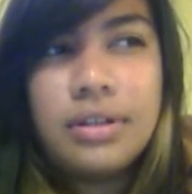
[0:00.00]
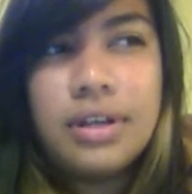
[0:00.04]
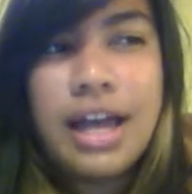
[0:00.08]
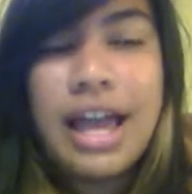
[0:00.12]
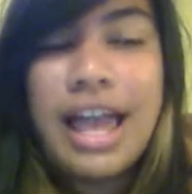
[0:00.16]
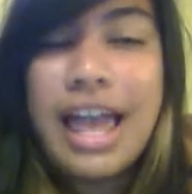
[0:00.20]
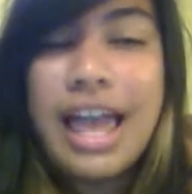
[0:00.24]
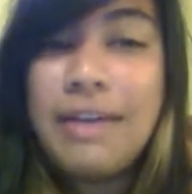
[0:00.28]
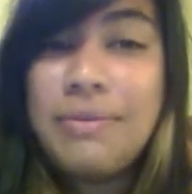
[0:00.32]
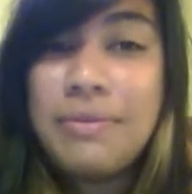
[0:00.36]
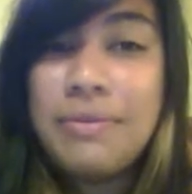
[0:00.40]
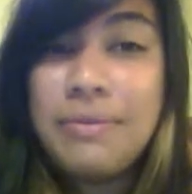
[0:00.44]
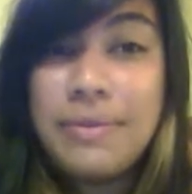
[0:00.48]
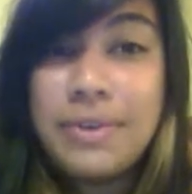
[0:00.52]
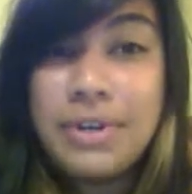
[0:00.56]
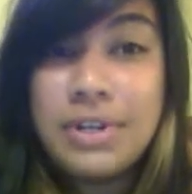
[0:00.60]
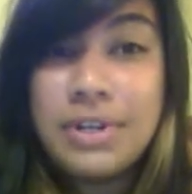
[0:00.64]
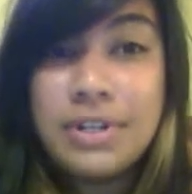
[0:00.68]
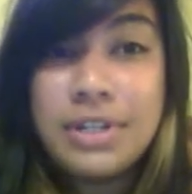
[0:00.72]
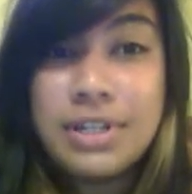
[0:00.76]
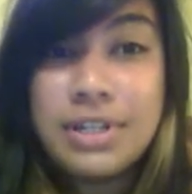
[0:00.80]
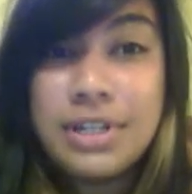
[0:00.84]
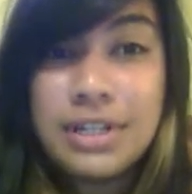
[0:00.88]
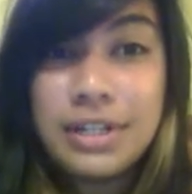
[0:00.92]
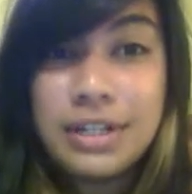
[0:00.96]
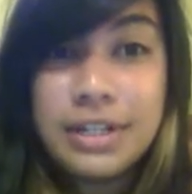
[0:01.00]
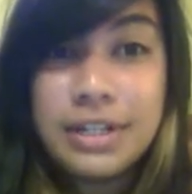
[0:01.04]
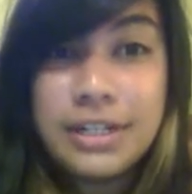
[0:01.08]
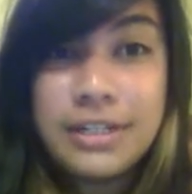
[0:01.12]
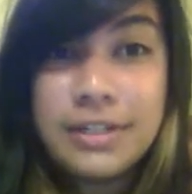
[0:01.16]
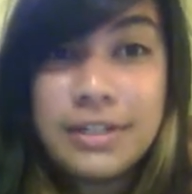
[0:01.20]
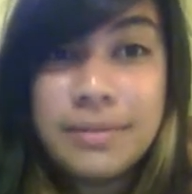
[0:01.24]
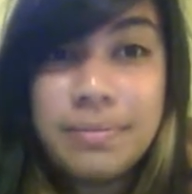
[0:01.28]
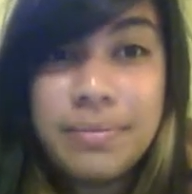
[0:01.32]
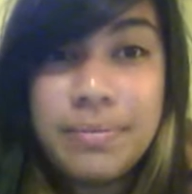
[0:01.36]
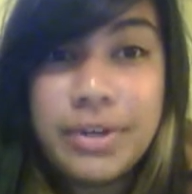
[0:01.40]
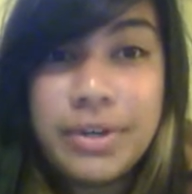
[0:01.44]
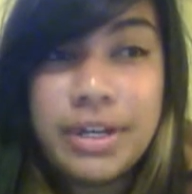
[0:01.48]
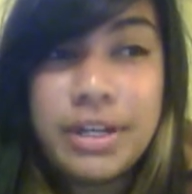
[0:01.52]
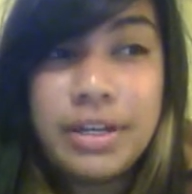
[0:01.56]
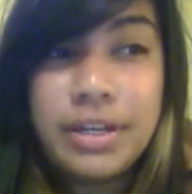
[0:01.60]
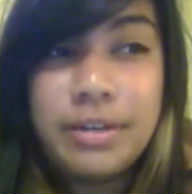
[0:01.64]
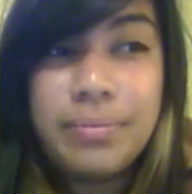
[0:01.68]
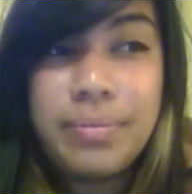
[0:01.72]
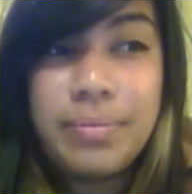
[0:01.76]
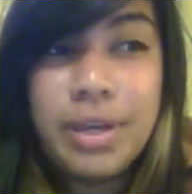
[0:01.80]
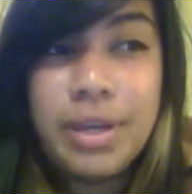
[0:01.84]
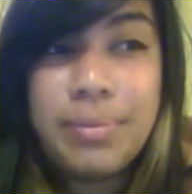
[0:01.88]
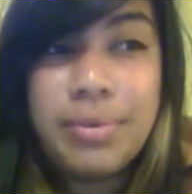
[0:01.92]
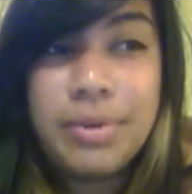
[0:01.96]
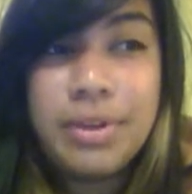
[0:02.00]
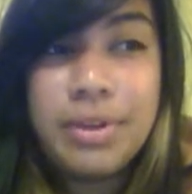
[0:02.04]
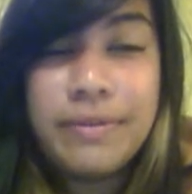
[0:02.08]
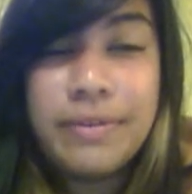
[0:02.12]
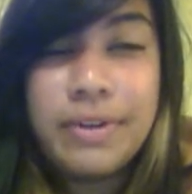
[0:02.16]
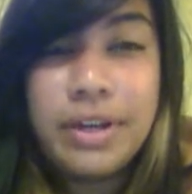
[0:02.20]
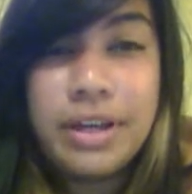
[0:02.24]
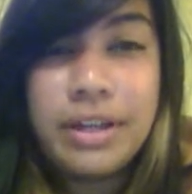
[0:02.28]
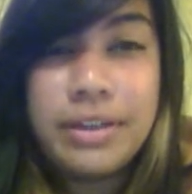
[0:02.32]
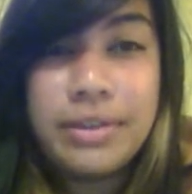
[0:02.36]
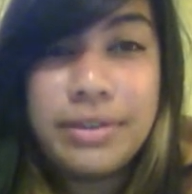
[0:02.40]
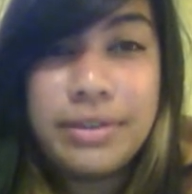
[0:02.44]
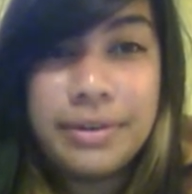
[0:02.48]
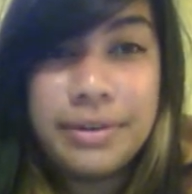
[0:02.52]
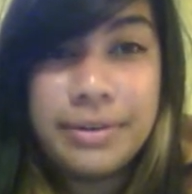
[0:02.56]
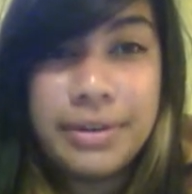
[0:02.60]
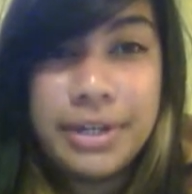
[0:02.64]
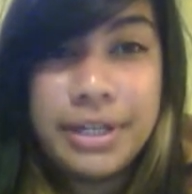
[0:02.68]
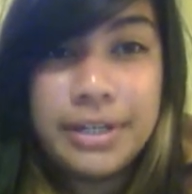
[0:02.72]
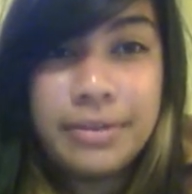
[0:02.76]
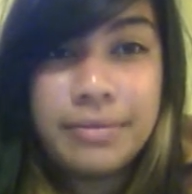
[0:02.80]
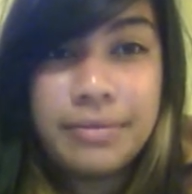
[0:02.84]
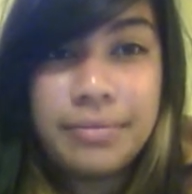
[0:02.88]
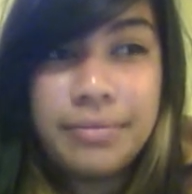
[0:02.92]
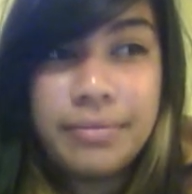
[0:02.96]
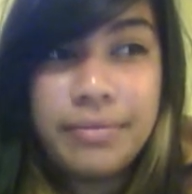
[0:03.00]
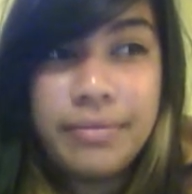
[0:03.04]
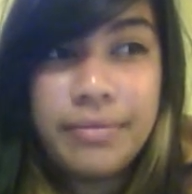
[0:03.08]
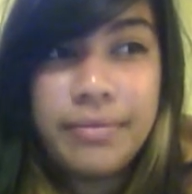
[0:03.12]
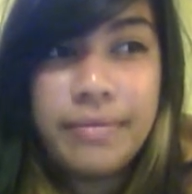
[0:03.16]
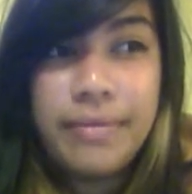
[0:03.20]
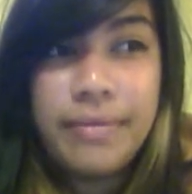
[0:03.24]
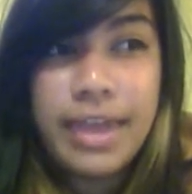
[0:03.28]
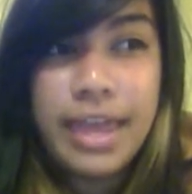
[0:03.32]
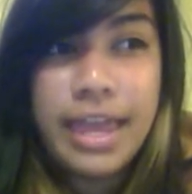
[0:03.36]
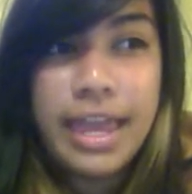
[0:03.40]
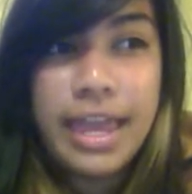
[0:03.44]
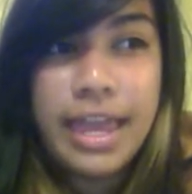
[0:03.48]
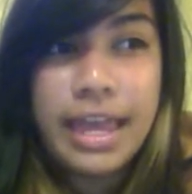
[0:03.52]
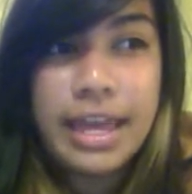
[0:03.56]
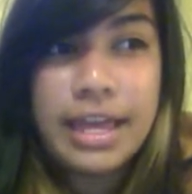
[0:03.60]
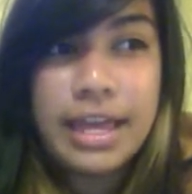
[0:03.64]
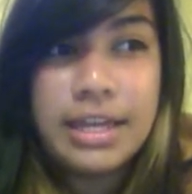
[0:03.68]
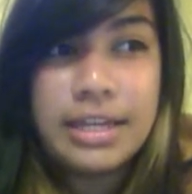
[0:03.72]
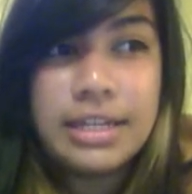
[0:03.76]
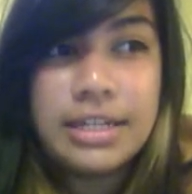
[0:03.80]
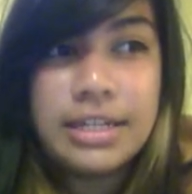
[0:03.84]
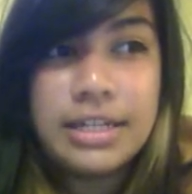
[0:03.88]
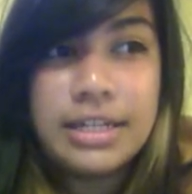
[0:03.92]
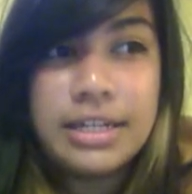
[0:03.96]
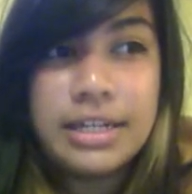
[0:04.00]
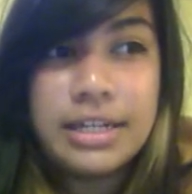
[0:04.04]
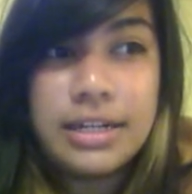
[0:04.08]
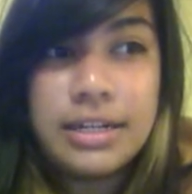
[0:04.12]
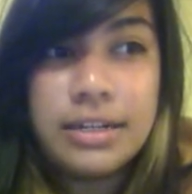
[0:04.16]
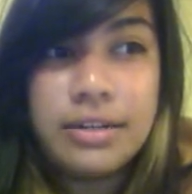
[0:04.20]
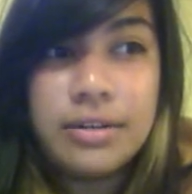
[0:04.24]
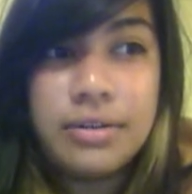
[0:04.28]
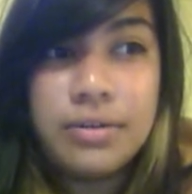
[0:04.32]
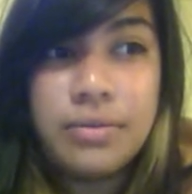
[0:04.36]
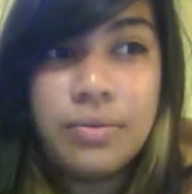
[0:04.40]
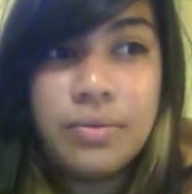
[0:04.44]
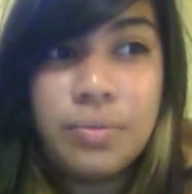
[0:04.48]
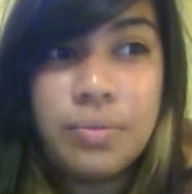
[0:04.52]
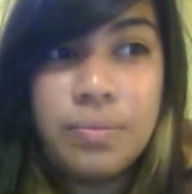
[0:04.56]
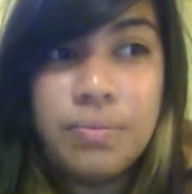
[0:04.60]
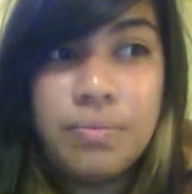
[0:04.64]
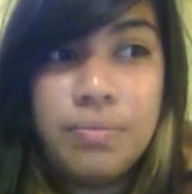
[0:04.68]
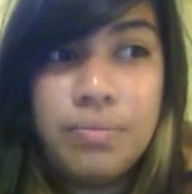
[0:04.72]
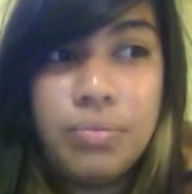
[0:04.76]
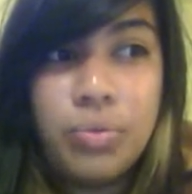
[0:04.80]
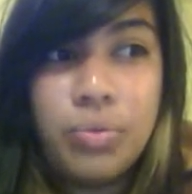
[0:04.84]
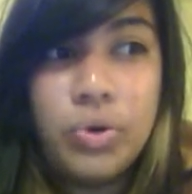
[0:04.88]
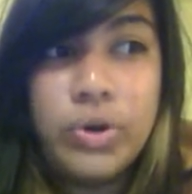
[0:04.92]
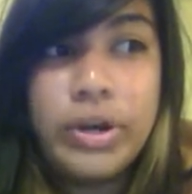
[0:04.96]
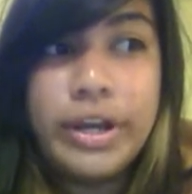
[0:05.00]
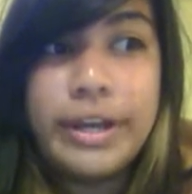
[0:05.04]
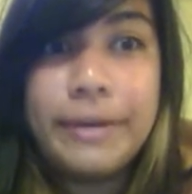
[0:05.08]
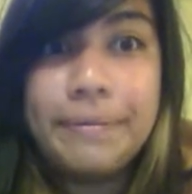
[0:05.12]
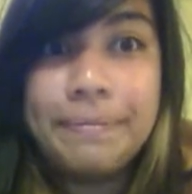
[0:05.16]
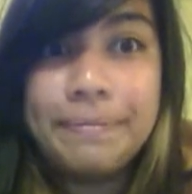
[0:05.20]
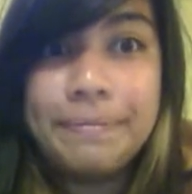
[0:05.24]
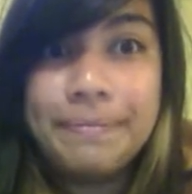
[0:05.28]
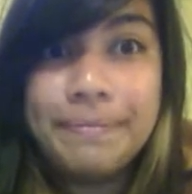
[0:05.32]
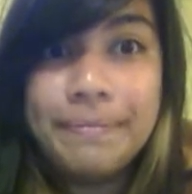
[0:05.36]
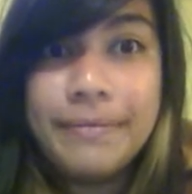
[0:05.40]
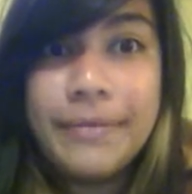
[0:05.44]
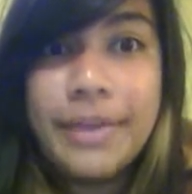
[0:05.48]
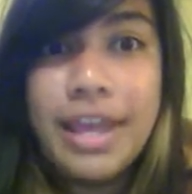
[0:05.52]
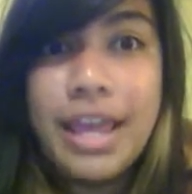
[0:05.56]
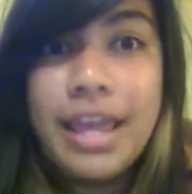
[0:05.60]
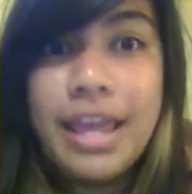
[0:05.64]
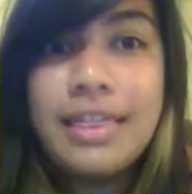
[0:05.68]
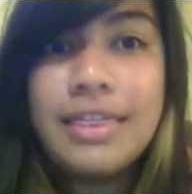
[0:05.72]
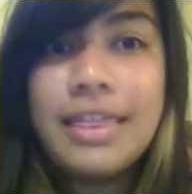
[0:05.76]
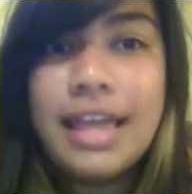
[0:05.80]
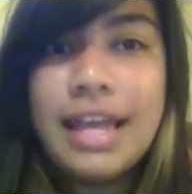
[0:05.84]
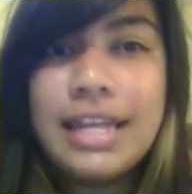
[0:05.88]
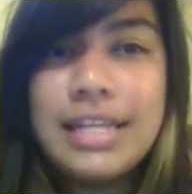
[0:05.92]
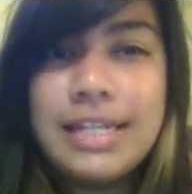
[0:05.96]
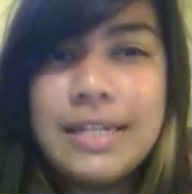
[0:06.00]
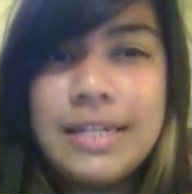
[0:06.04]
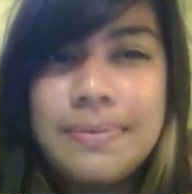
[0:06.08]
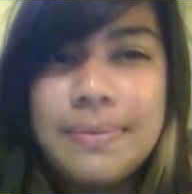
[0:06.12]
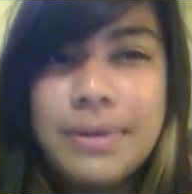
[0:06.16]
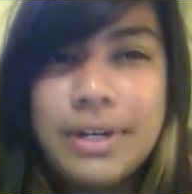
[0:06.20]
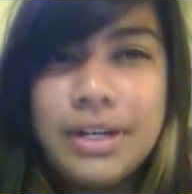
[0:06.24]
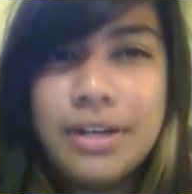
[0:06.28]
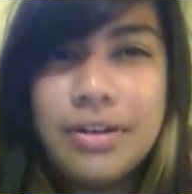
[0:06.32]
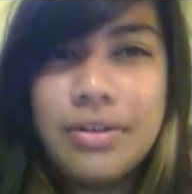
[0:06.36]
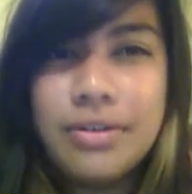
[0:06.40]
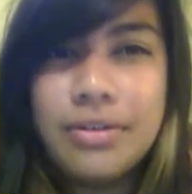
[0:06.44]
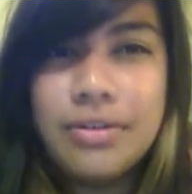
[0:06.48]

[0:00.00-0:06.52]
I haven't finished the series, but people have gone through it, and boy, that spring